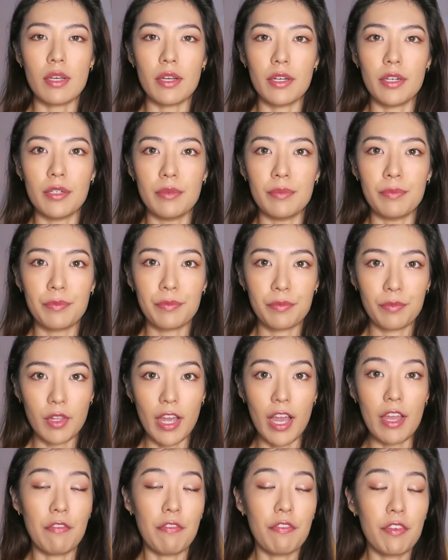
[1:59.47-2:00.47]

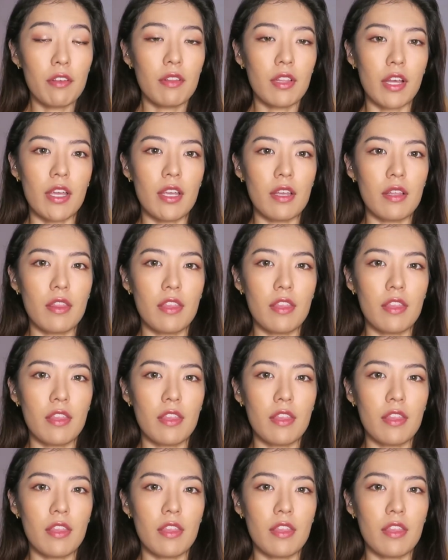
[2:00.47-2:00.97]
I feel like